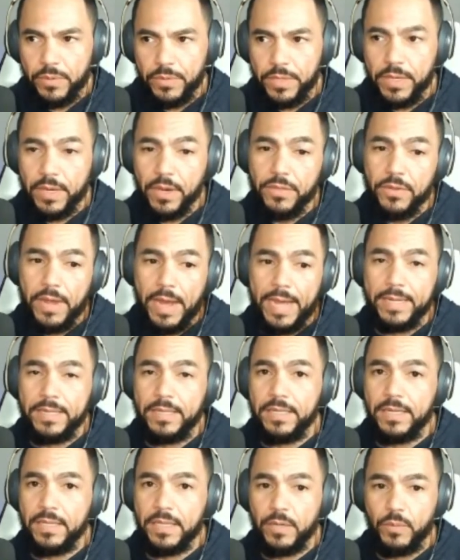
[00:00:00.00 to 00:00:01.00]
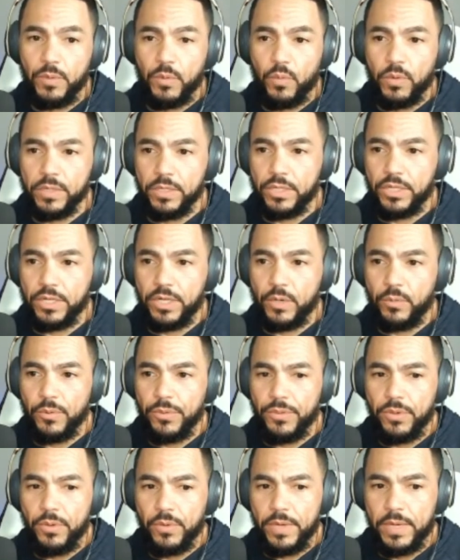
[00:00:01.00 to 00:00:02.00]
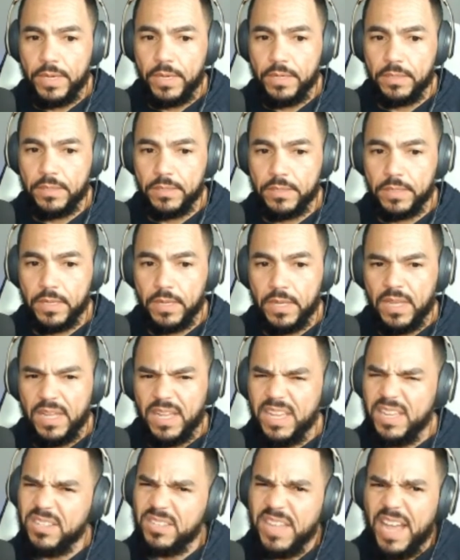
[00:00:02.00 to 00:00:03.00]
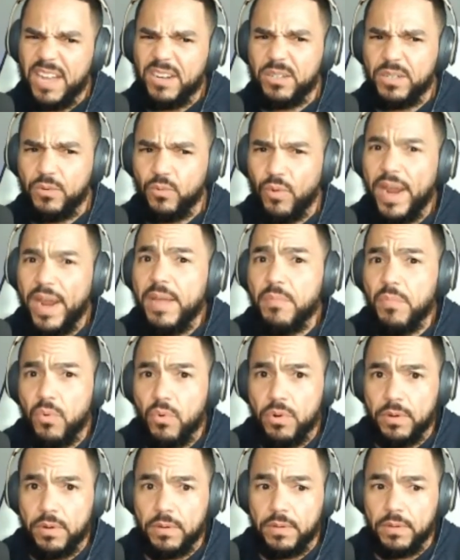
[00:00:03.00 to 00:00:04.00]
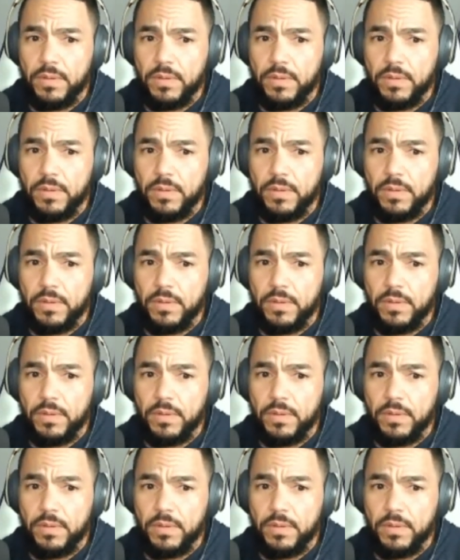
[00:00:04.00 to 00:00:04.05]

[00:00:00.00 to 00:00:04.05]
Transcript: The other idea that we want to share with you is to actually write more,